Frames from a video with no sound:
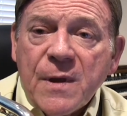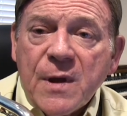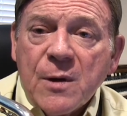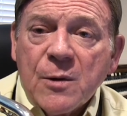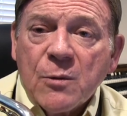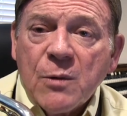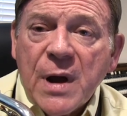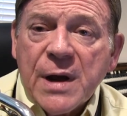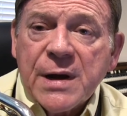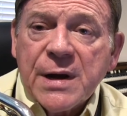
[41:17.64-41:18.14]

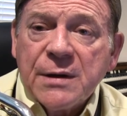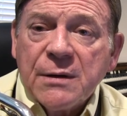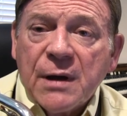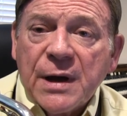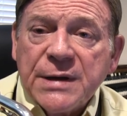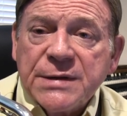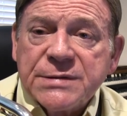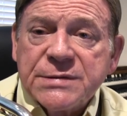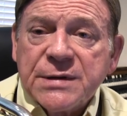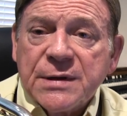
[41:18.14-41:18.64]

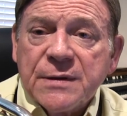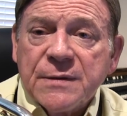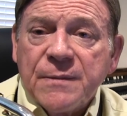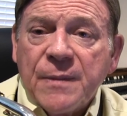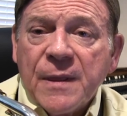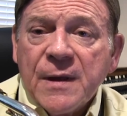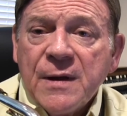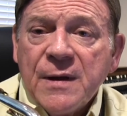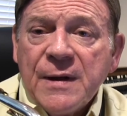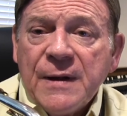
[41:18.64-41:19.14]
recognize that
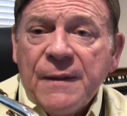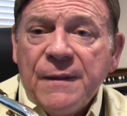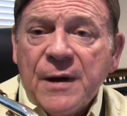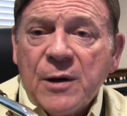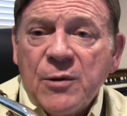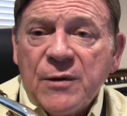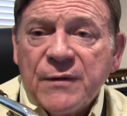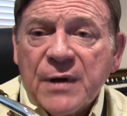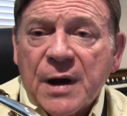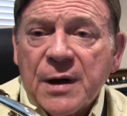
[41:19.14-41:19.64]

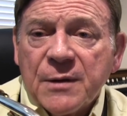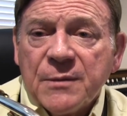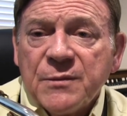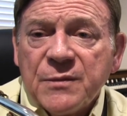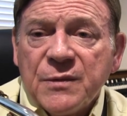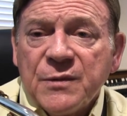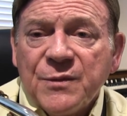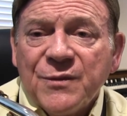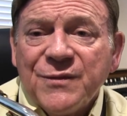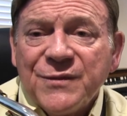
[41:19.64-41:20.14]
we've got to
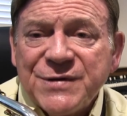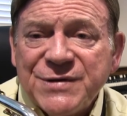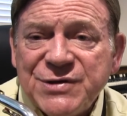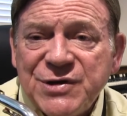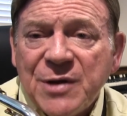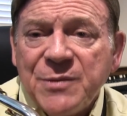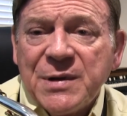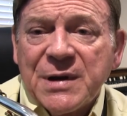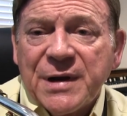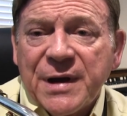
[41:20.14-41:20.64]

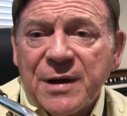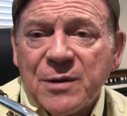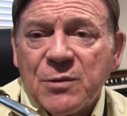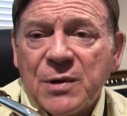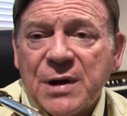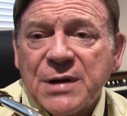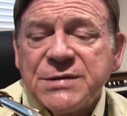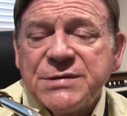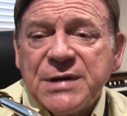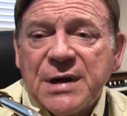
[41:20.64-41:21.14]
simulate
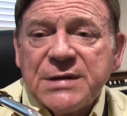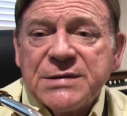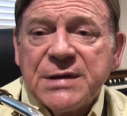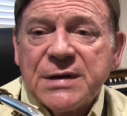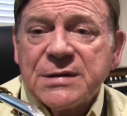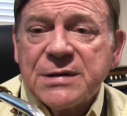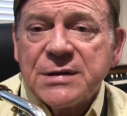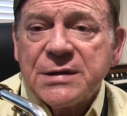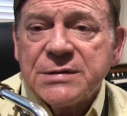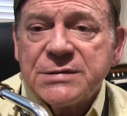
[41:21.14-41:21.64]
what it sounds
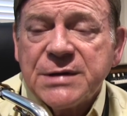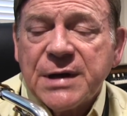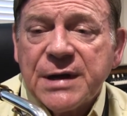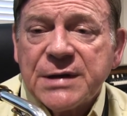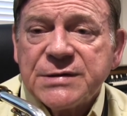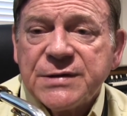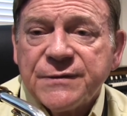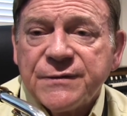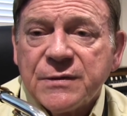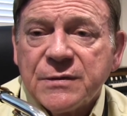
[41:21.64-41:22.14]
like on the
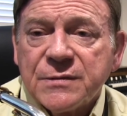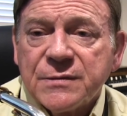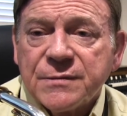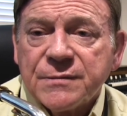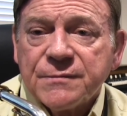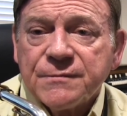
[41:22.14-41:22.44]
saxophone.